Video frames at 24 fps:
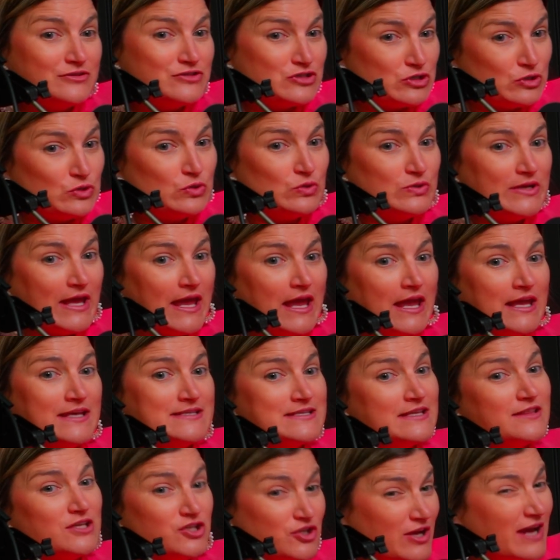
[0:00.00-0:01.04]
2 days,
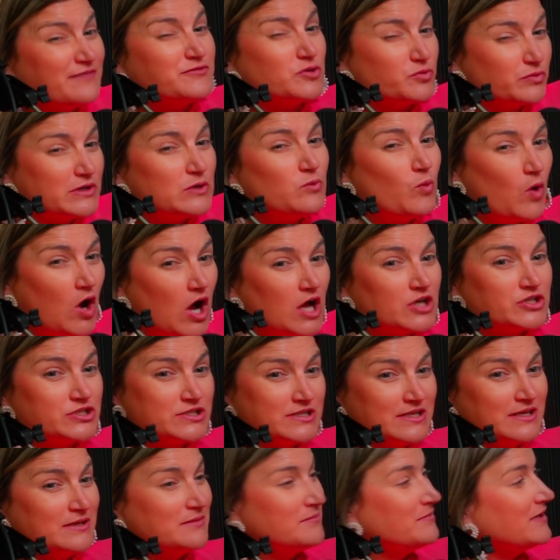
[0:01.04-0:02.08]
and then you have to rewash
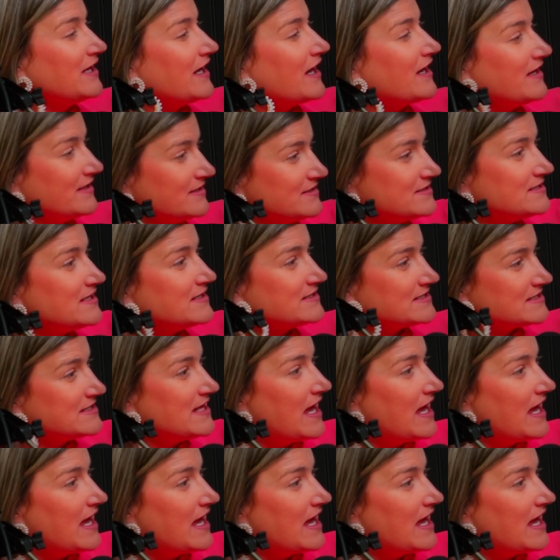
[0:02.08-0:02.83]
them because it's